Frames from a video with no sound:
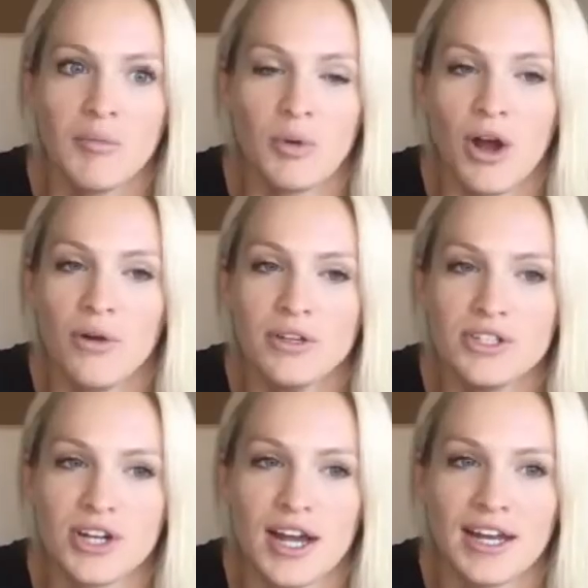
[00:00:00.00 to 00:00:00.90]
we're always
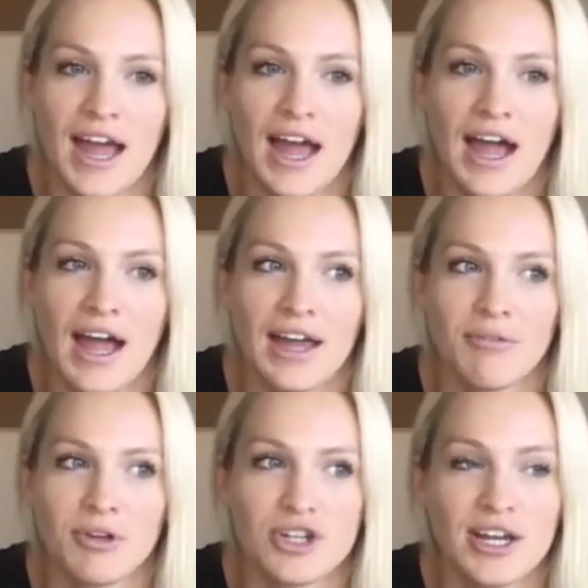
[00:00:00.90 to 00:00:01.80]
trying to add,
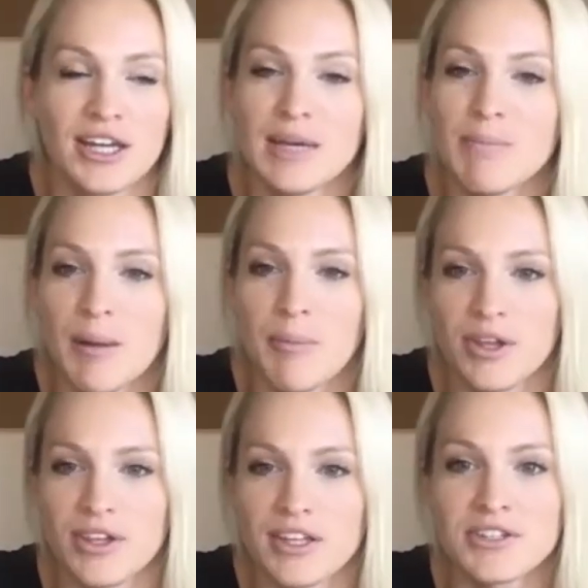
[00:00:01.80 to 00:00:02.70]
we're trying to keep up
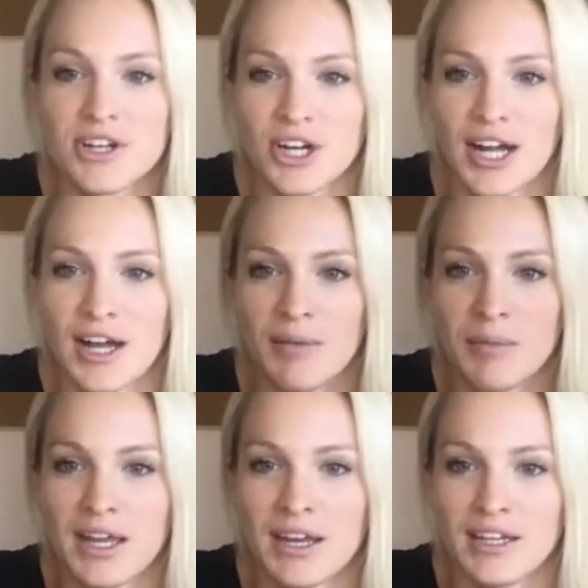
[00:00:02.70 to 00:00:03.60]
with Instagram
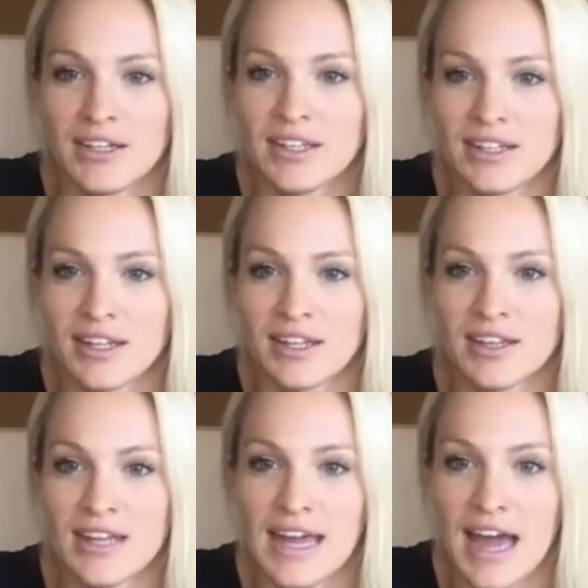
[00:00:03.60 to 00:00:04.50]
and anything that
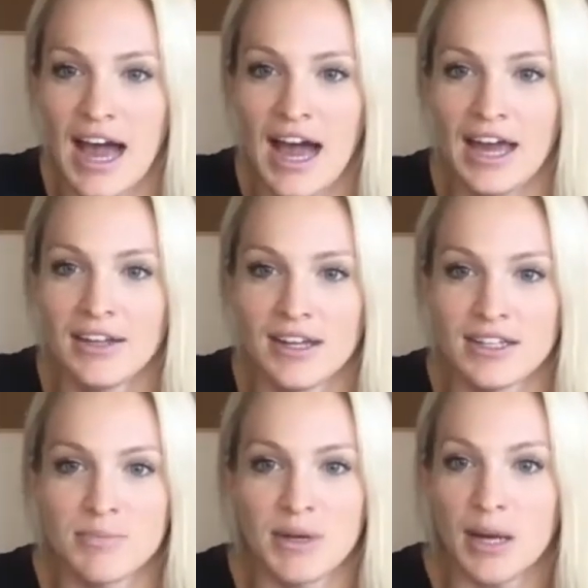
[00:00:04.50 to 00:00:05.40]
they add yeah. and
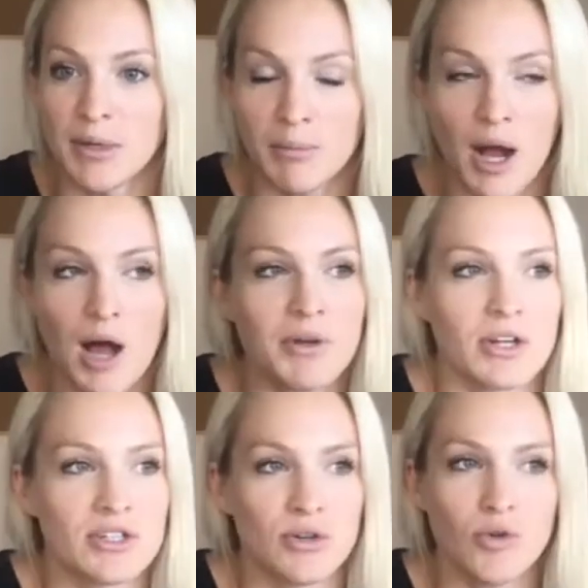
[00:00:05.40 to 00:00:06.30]
that's becoming
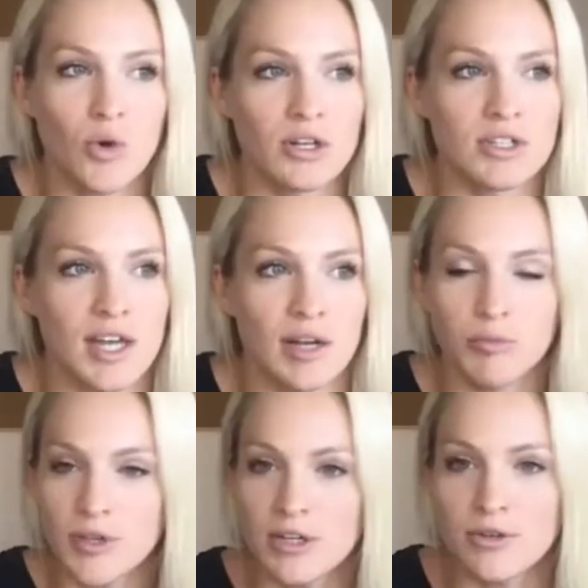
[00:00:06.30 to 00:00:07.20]
popular. So, of course, like
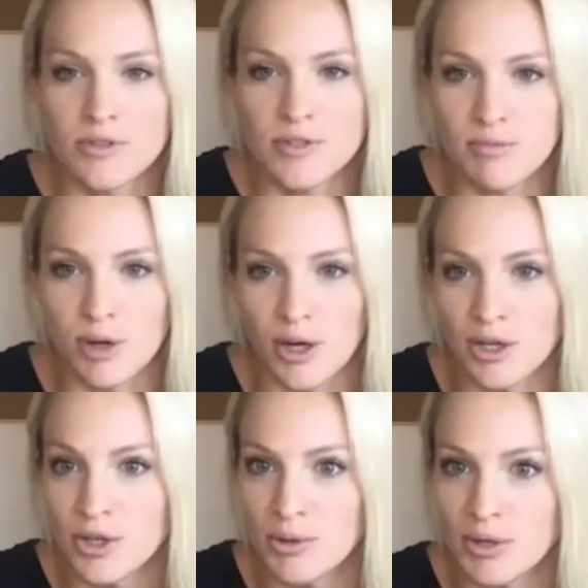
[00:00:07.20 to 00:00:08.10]
Reels were a
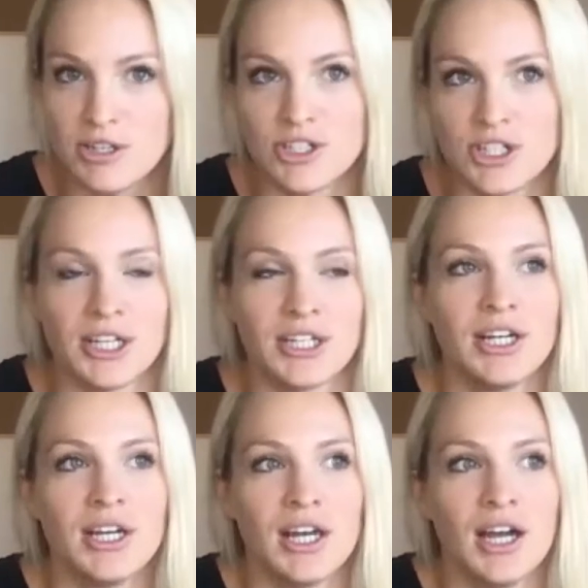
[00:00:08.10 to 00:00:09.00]
new addition.
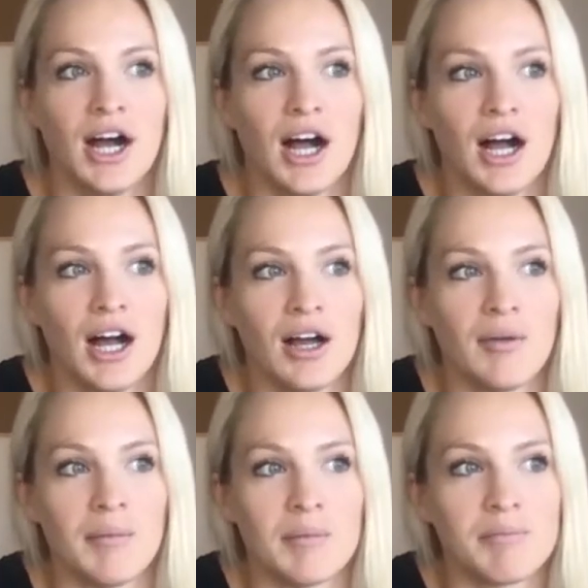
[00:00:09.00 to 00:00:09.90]

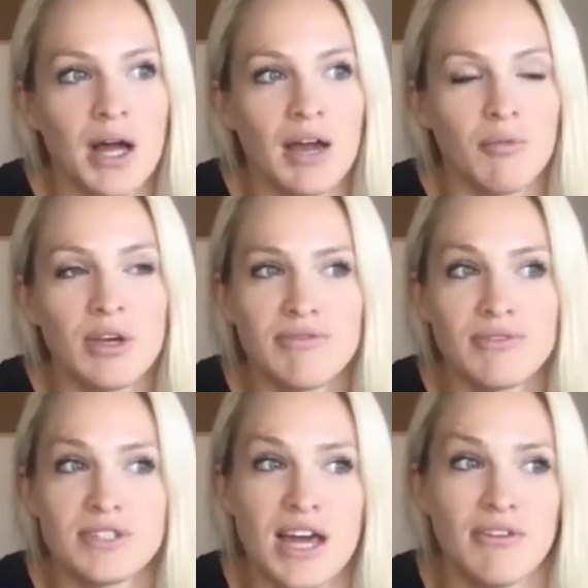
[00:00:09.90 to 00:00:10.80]
Um, but
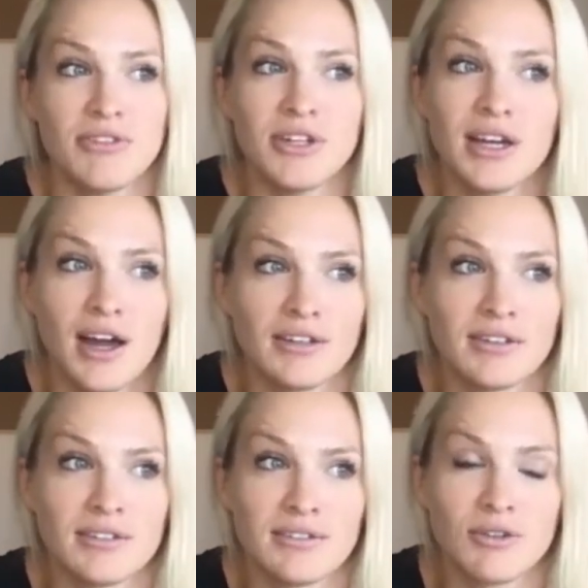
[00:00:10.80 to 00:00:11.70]
we've definitely
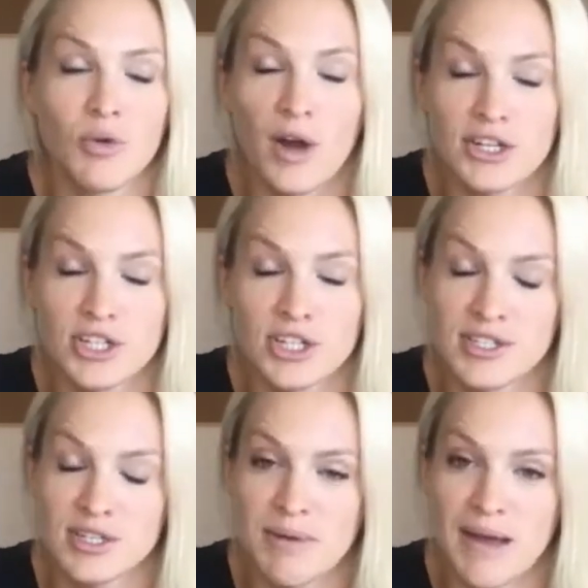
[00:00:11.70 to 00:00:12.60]
gotten
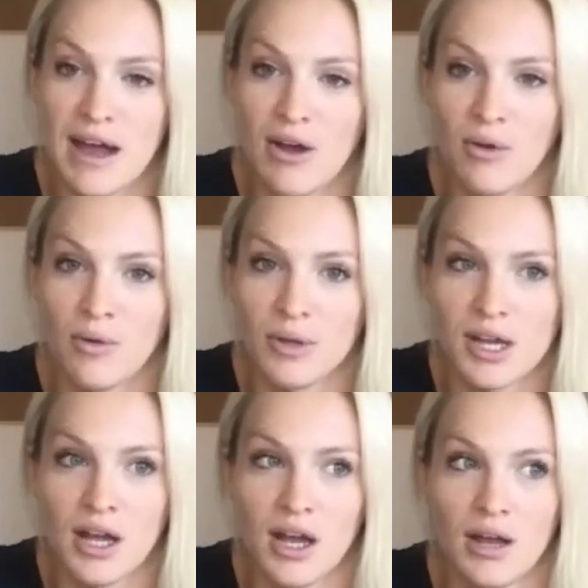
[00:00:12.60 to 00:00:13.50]
questions about
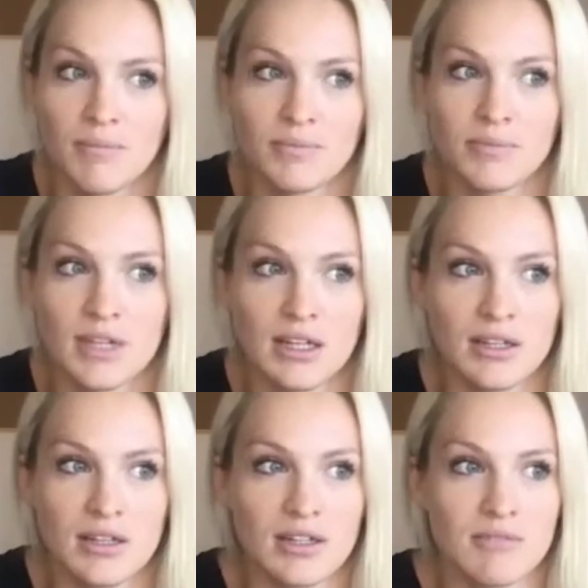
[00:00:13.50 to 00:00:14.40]
um,
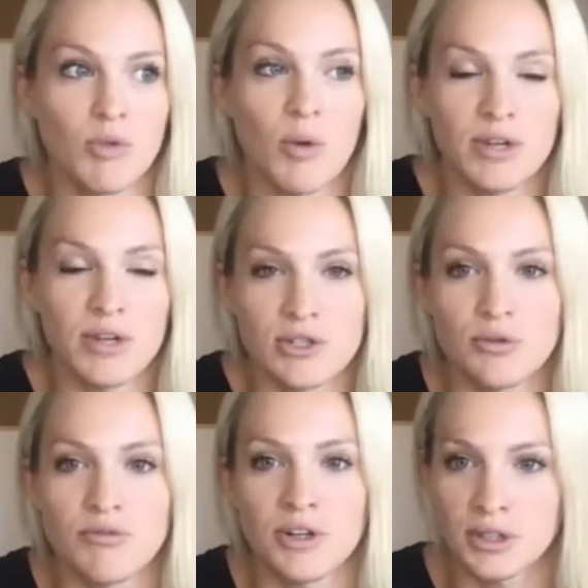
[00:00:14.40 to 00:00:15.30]
what we do
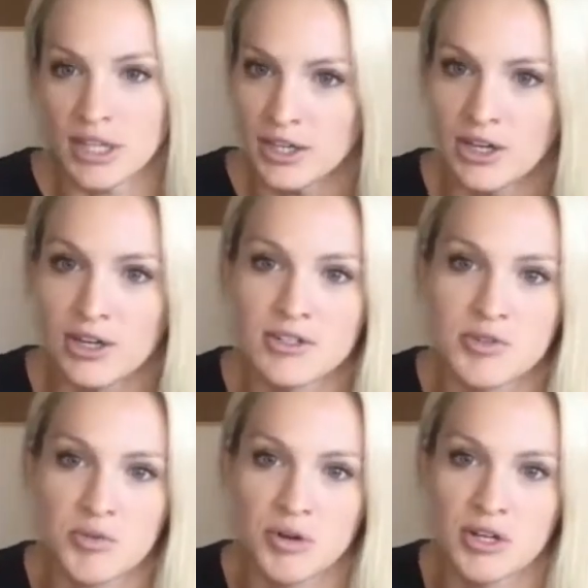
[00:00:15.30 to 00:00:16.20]
for lenders
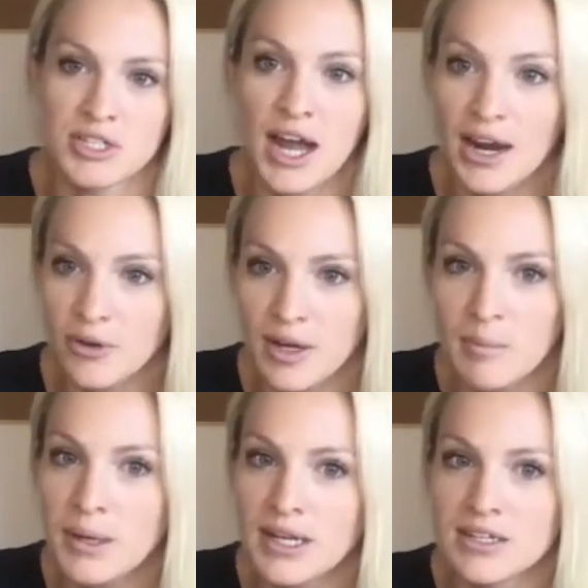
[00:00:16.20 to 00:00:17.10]
or title
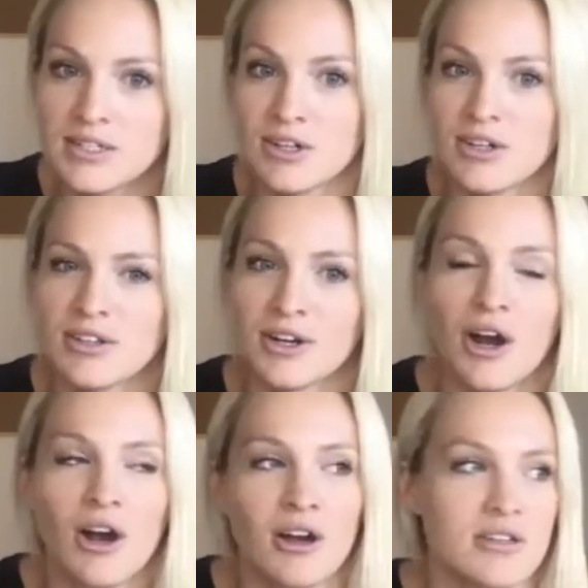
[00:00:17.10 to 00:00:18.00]
companies. Yeah. There, there,
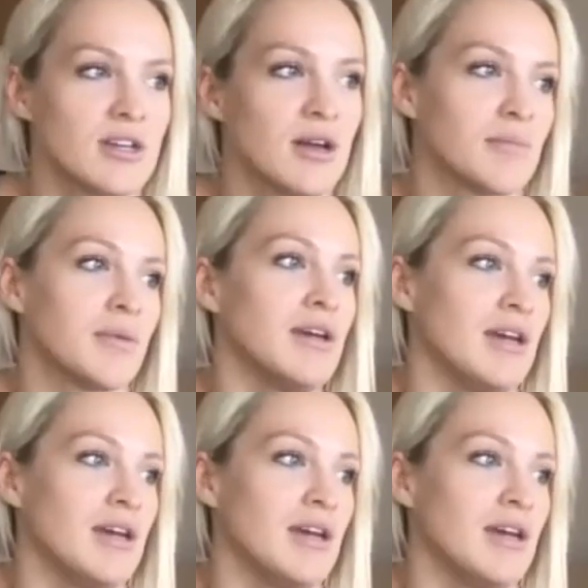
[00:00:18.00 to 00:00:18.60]
are some